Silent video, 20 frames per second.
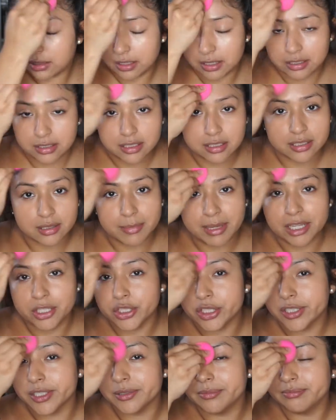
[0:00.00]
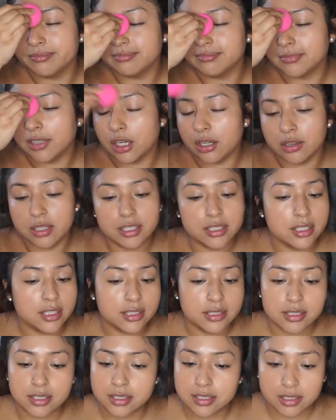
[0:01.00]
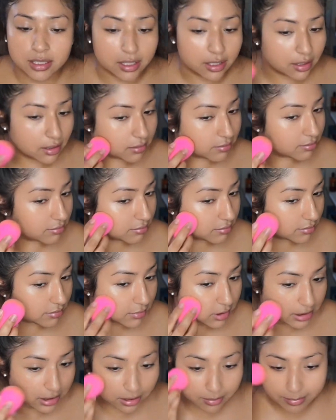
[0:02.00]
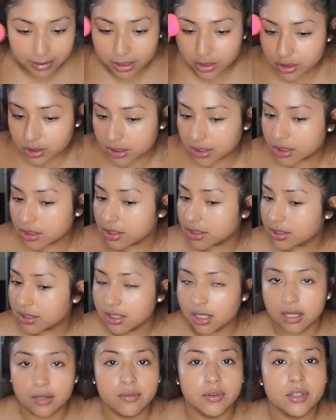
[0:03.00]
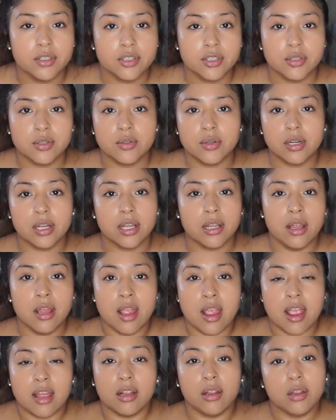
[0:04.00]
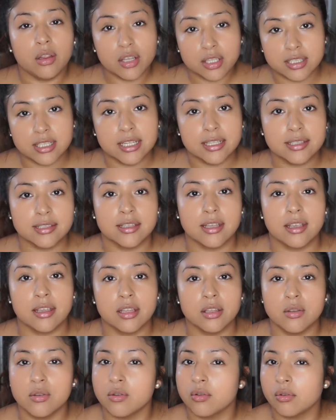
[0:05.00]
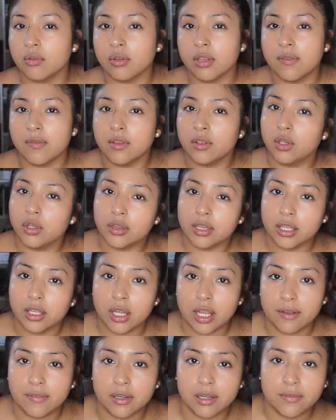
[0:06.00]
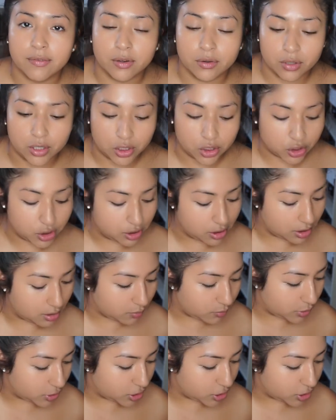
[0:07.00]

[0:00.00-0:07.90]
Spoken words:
it does the magic. All it does, it's like magic. It just covers you, and it looks like skin. You don't even look like you have any foundation on,